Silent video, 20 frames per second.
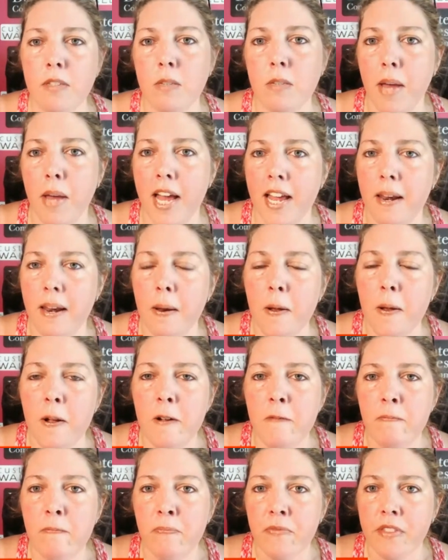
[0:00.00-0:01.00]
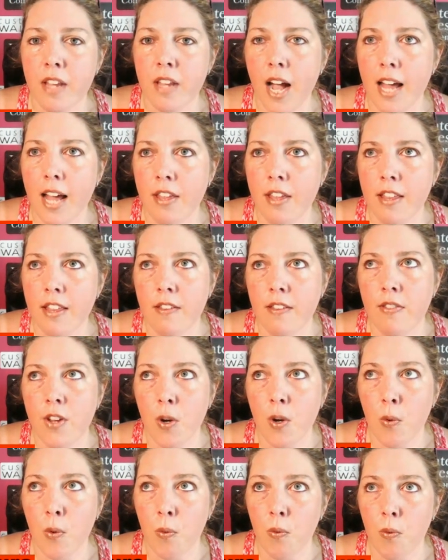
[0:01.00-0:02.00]
But I think that
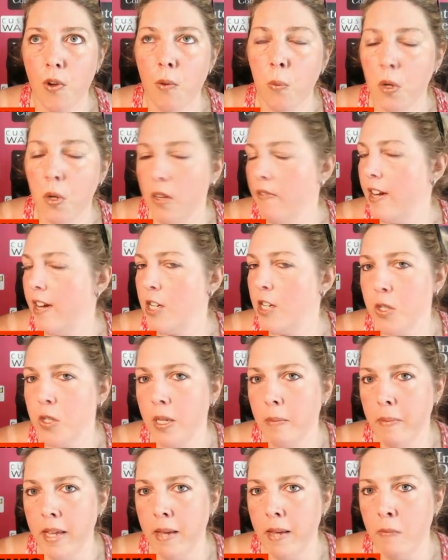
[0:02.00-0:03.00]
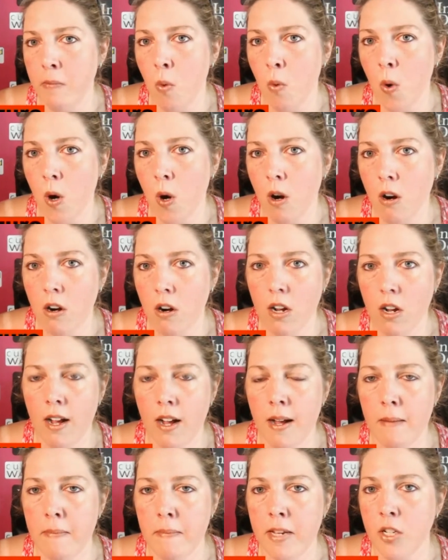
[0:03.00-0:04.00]
there will eventually be more
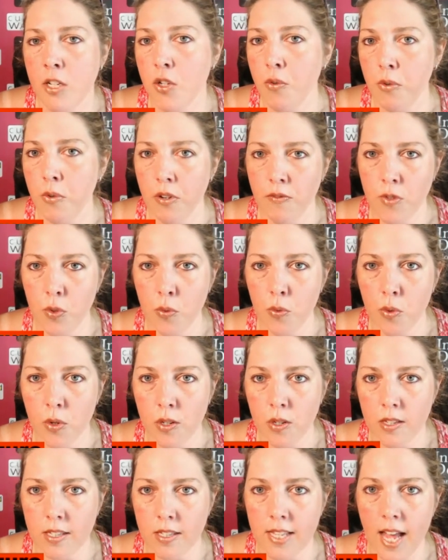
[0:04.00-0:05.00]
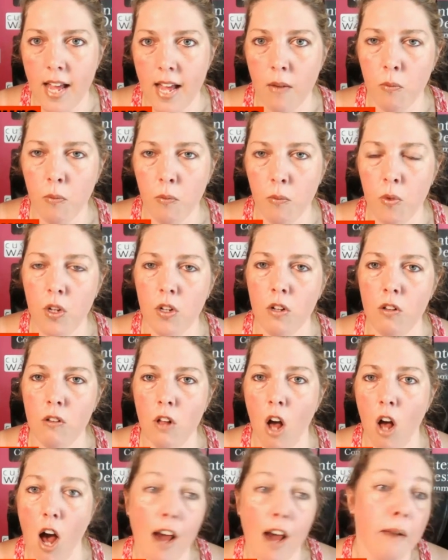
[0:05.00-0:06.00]
intuitive tools that will
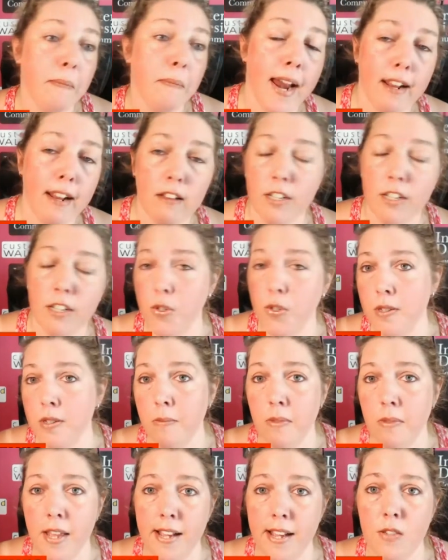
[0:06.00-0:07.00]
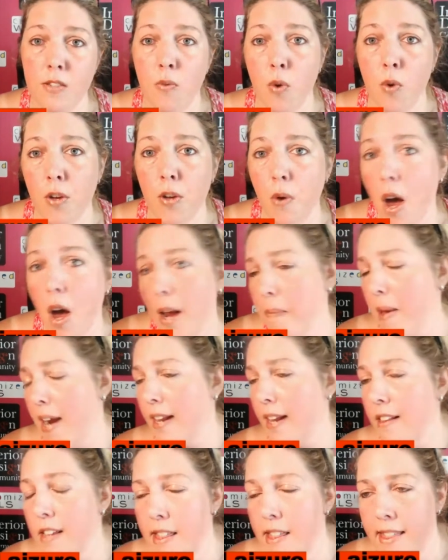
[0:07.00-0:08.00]
automatically do some things for you,
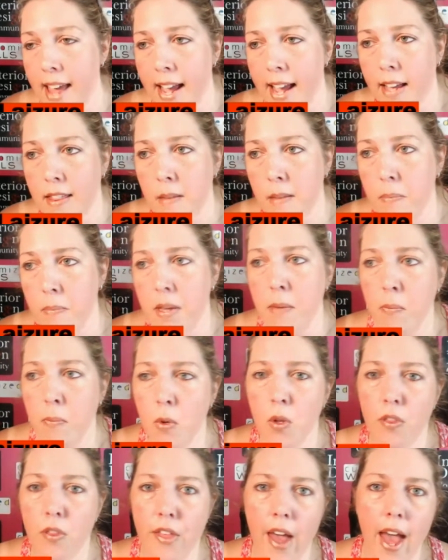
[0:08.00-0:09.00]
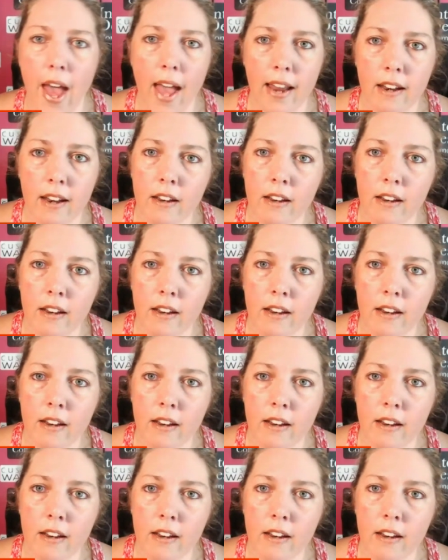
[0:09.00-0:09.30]
automatically thank the people that,